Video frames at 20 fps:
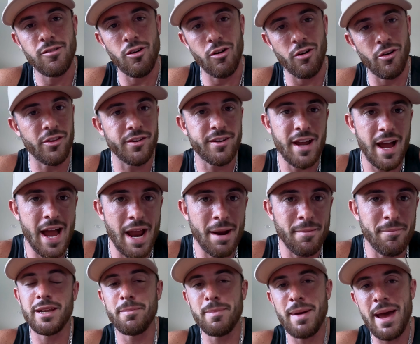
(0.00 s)
all the time.
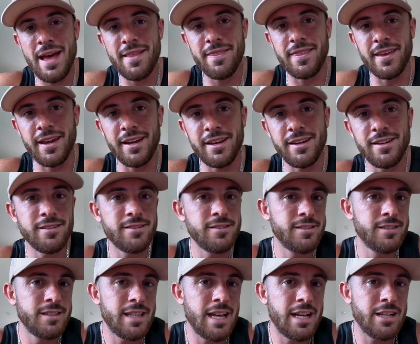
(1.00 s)
It's not a bad thing.
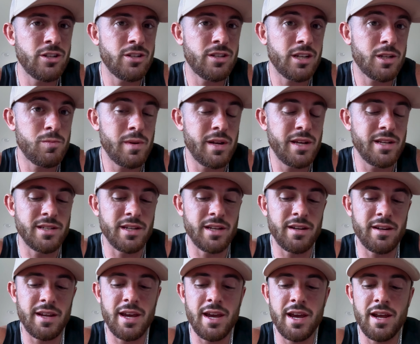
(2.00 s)
That just explains
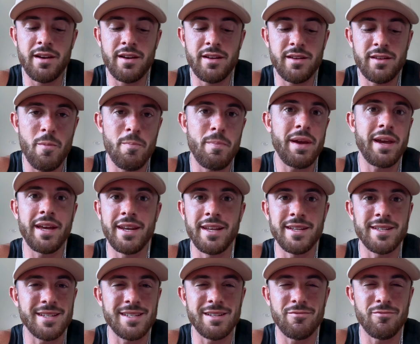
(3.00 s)
it. And how big it
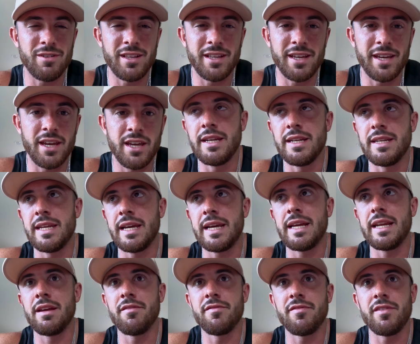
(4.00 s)
is isn't really
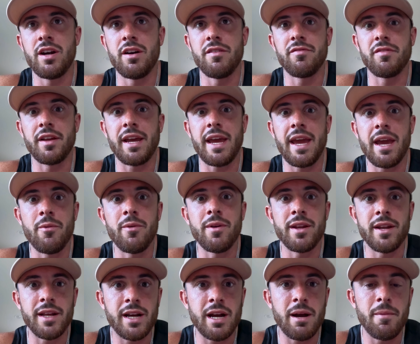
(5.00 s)
indicative of like, hey, we
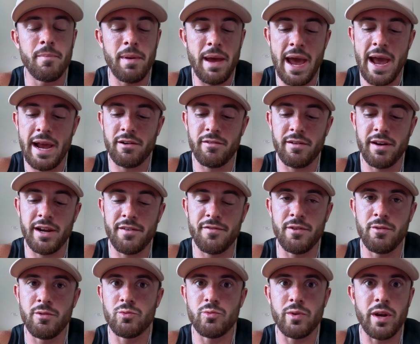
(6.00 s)
need to cut back, right? If
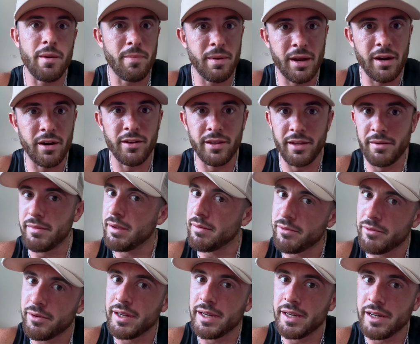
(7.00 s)
it was way bigger, then
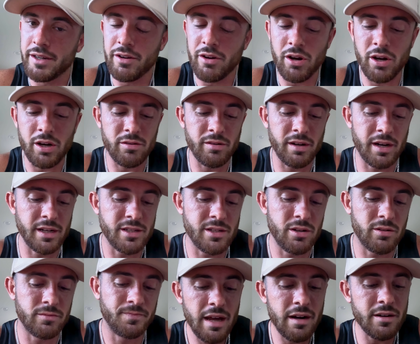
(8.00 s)
maybe we need to talk, right?
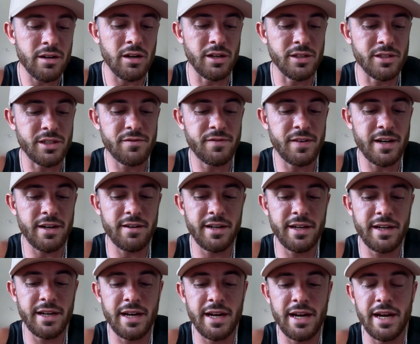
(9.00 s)
So I don't know, it's just
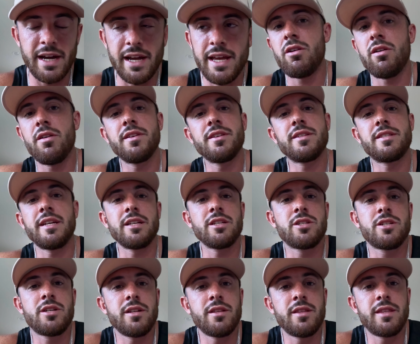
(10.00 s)
very, and all these things
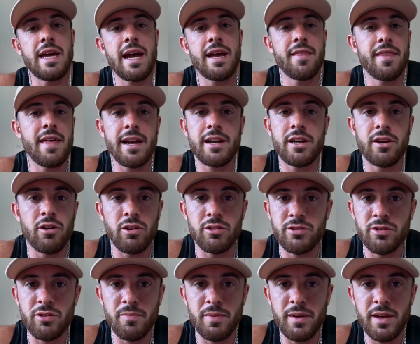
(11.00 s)
that could
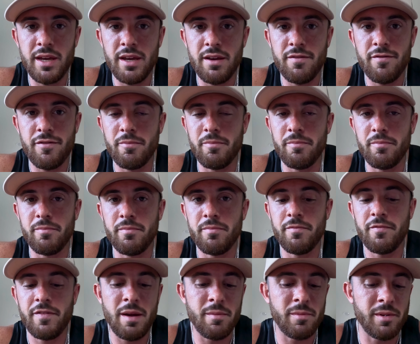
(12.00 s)
also be
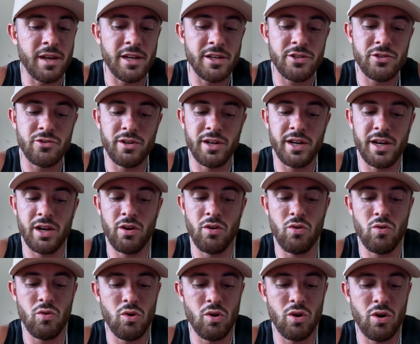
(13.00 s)
from family history
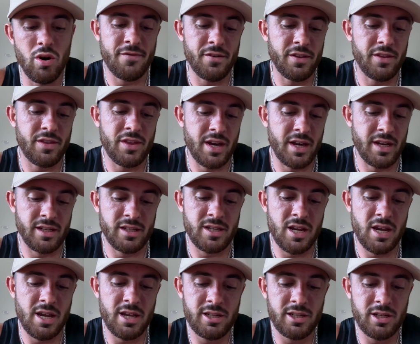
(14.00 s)
or different things.
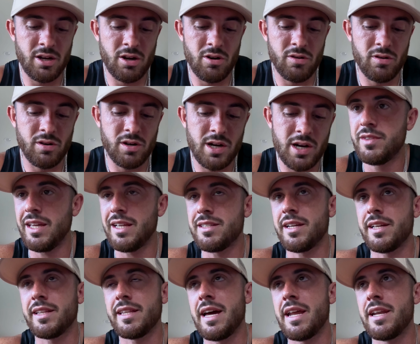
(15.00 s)
So things
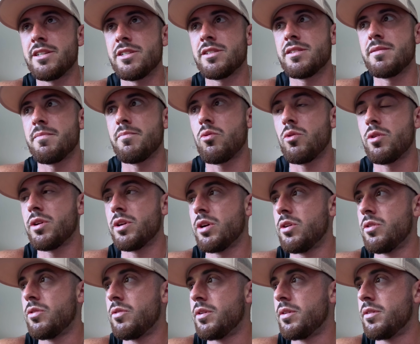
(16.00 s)
like that is just important to
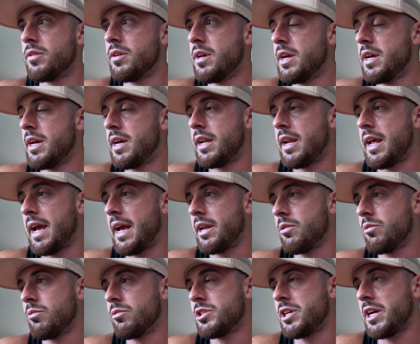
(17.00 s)
go to an
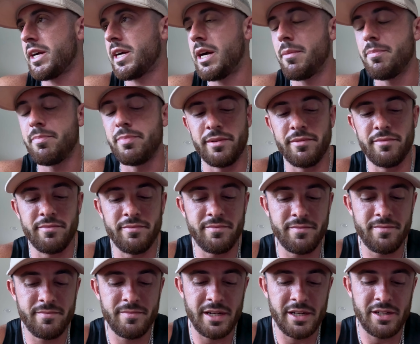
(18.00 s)
annual checkup and
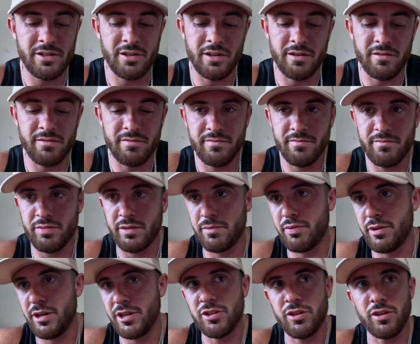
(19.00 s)
make sure
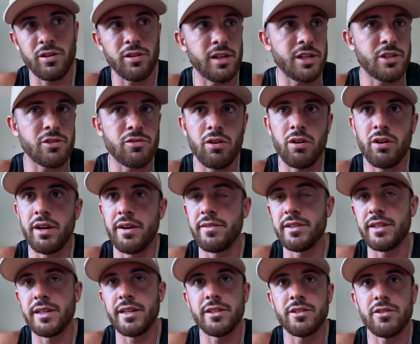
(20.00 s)
blood pressure, cholesterol, and
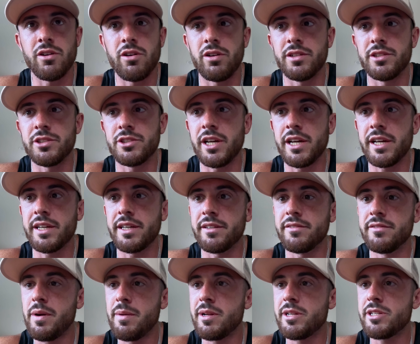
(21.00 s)
everything is all in check
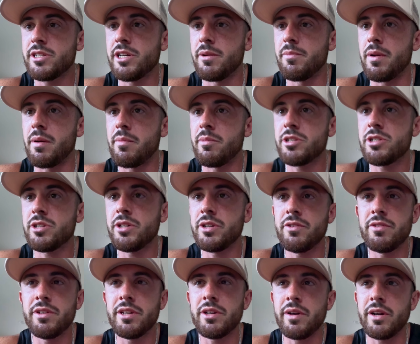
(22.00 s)
and pretty much good. But I'm gonna show
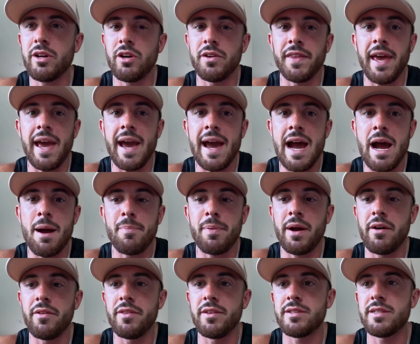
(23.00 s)
you really quick on the app
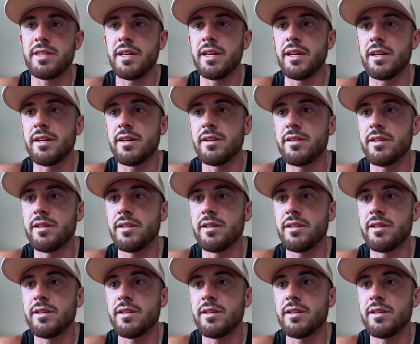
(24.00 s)
how this thing